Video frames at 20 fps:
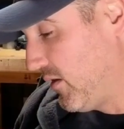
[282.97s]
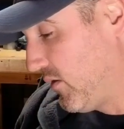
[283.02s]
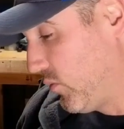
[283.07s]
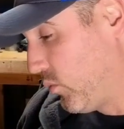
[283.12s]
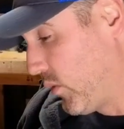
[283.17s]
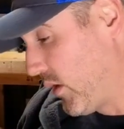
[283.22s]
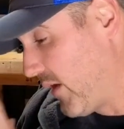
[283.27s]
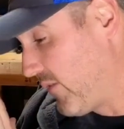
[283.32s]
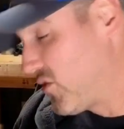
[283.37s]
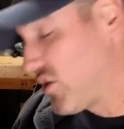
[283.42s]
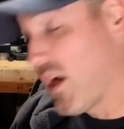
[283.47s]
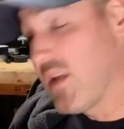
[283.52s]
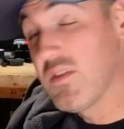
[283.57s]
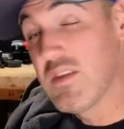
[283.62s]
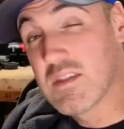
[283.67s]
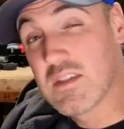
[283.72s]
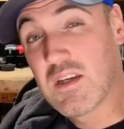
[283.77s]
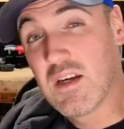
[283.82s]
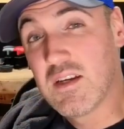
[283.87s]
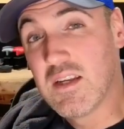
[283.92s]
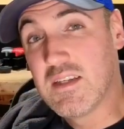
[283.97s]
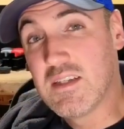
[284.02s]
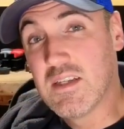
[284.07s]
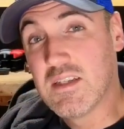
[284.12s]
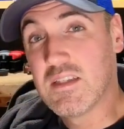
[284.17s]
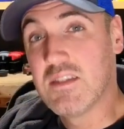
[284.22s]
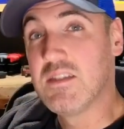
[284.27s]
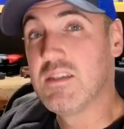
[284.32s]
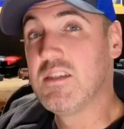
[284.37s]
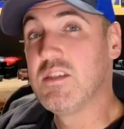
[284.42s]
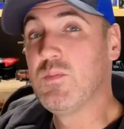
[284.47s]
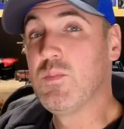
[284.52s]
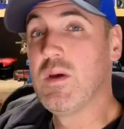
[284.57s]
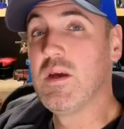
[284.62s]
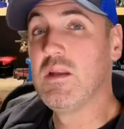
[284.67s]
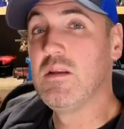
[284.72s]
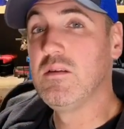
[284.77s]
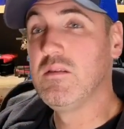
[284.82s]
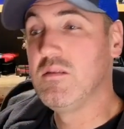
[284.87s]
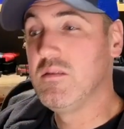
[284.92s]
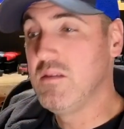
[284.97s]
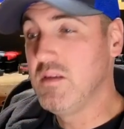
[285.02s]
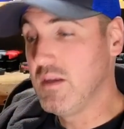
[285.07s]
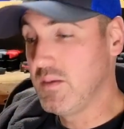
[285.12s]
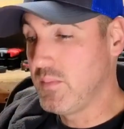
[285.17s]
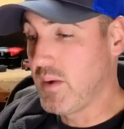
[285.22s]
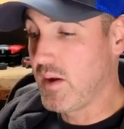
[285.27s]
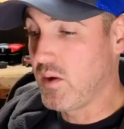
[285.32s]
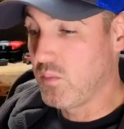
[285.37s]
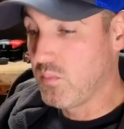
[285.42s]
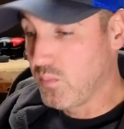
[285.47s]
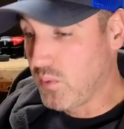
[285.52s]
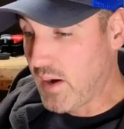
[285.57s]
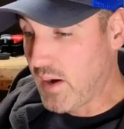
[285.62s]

when I've shot this gun at distance, it's been in my own